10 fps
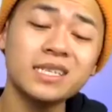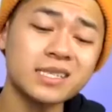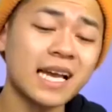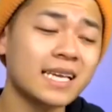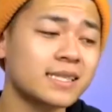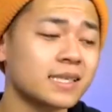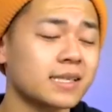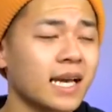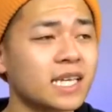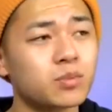just adds
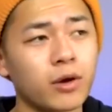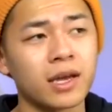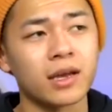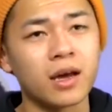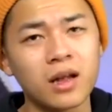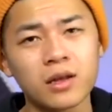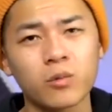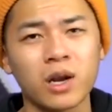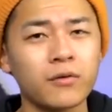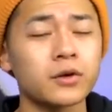this nice breaking color
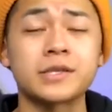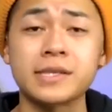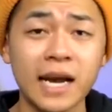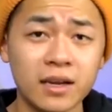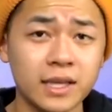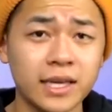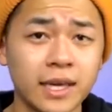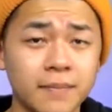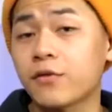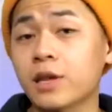whenever you're styling
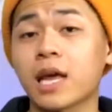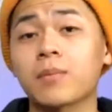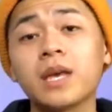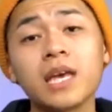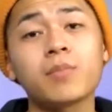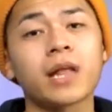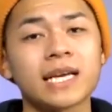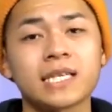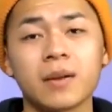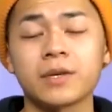it. If you're like me,
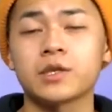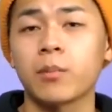black denim is your